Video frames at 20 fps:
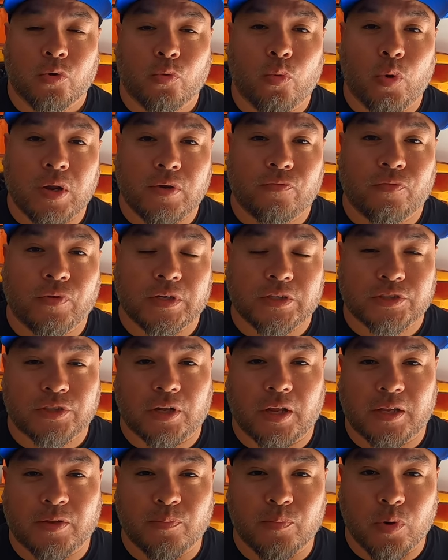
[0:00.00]
Redfish,
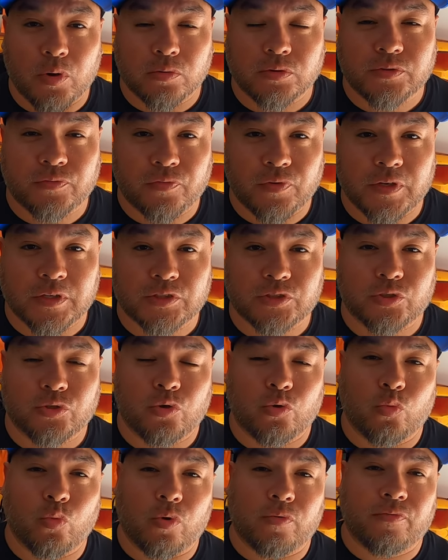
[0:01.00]
like most
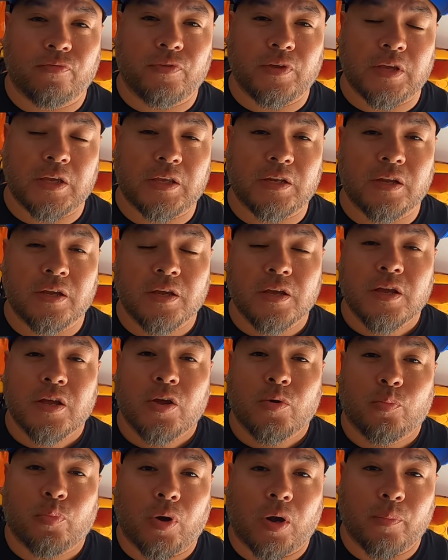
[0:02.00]
fish, will feed
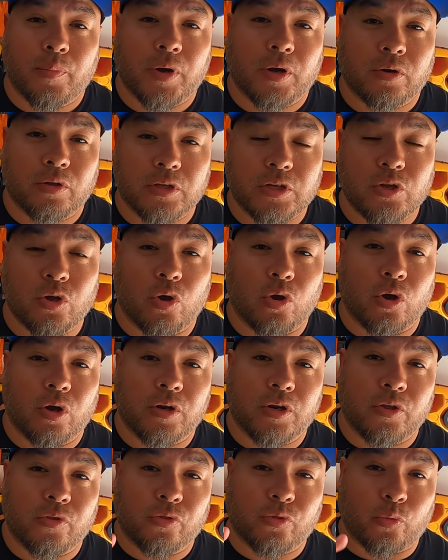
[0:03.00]
primarily
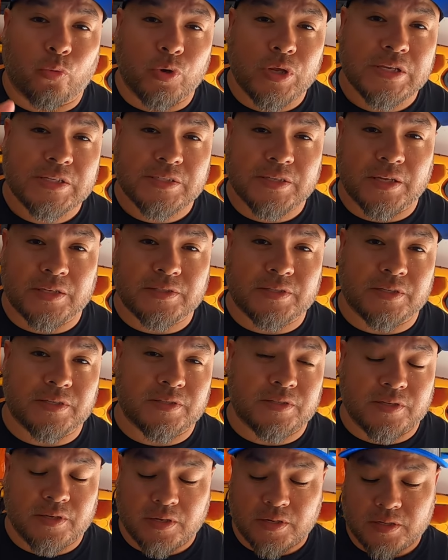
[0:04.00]
on three
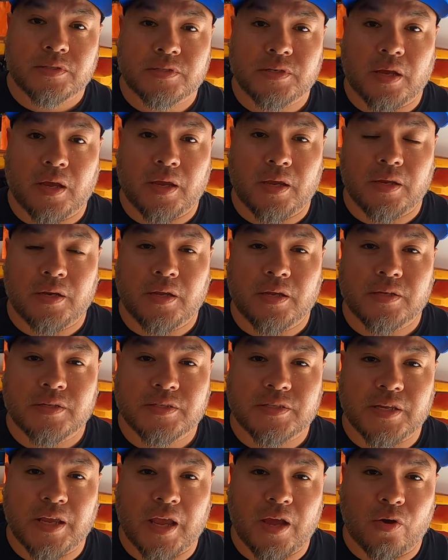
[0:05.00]
senses:
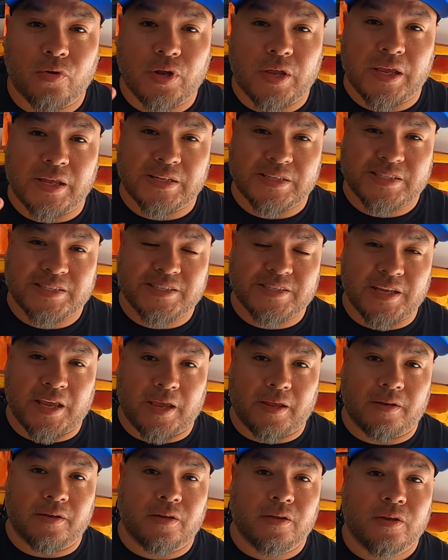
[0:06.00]
sight, sound, and
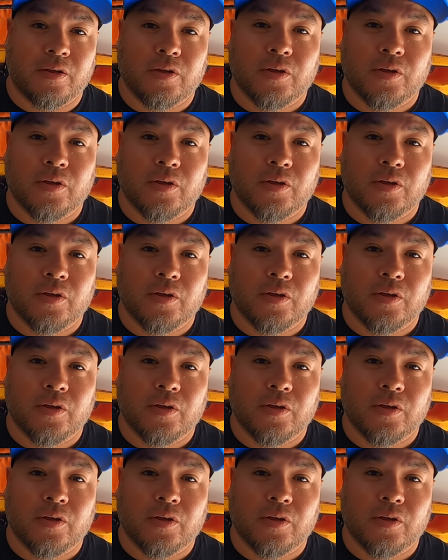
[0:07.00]
scent.